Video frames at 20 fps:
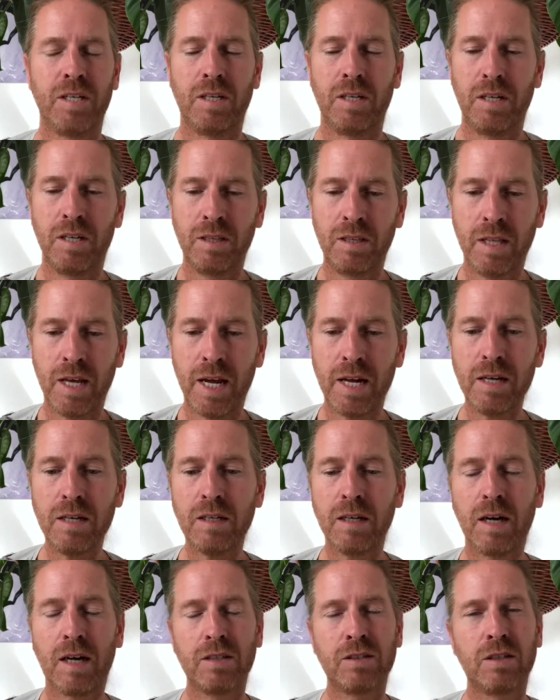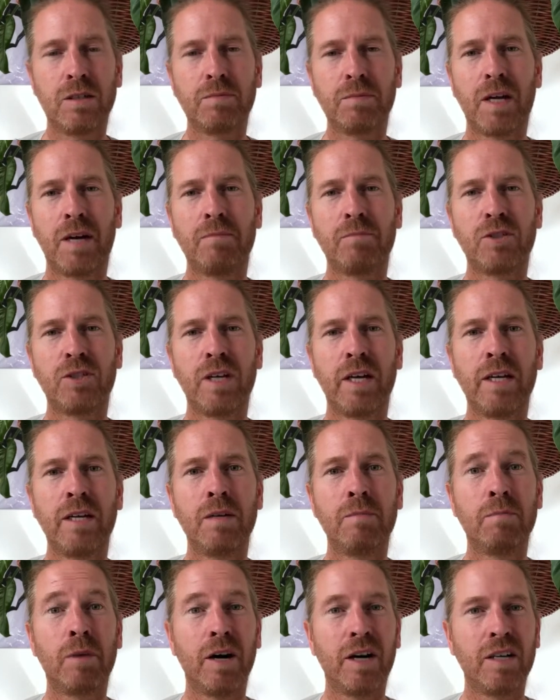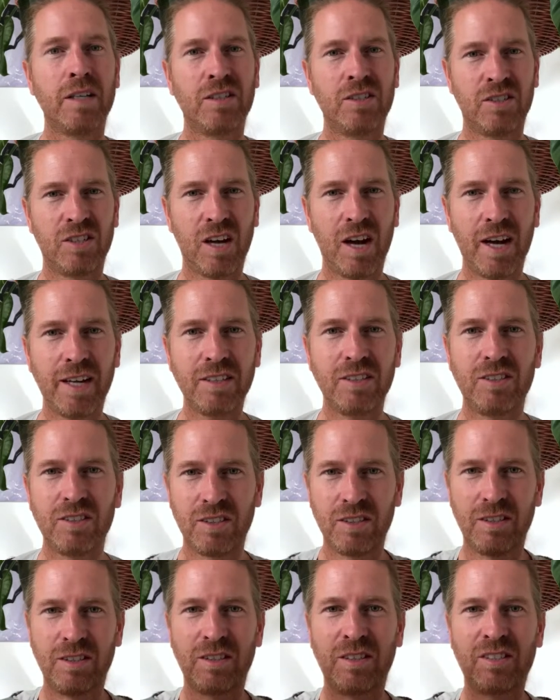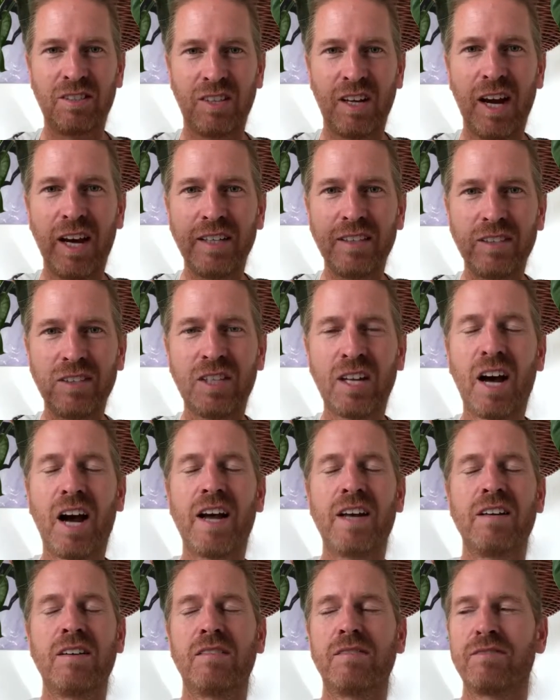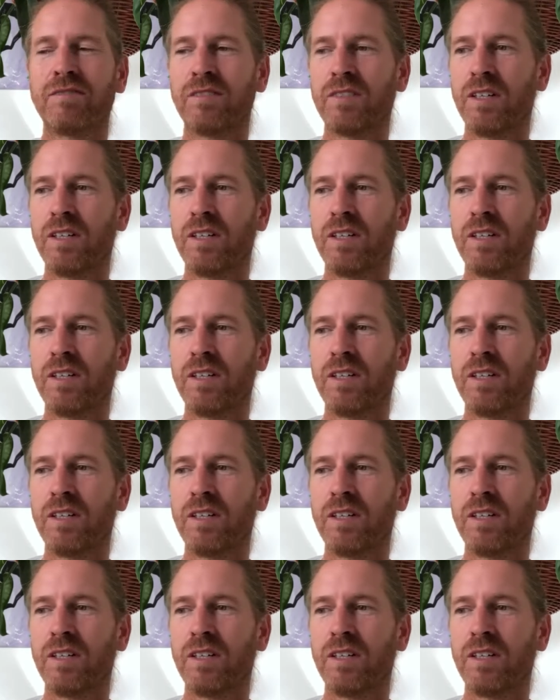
And then I sometimes say the body decides kind of.